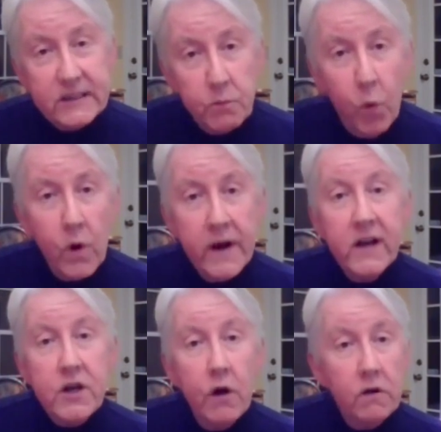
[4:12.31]
supporting
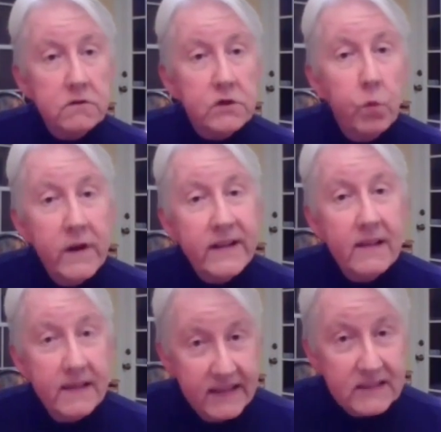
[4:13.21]
adults with
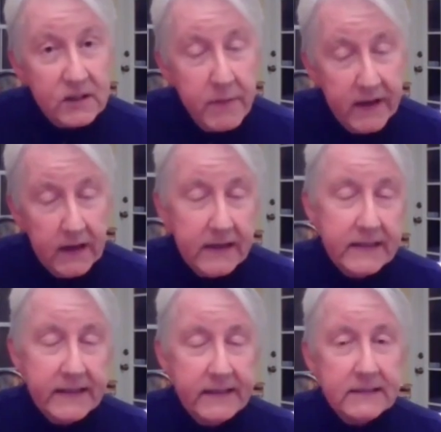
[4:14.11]

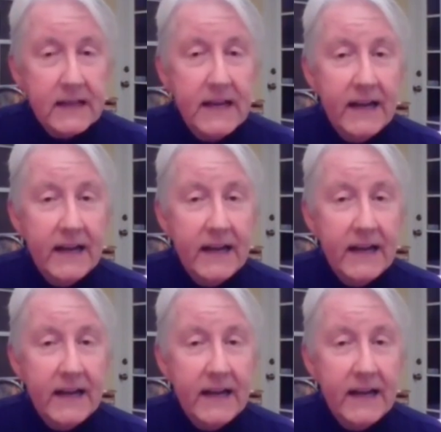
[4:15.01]
disabilities,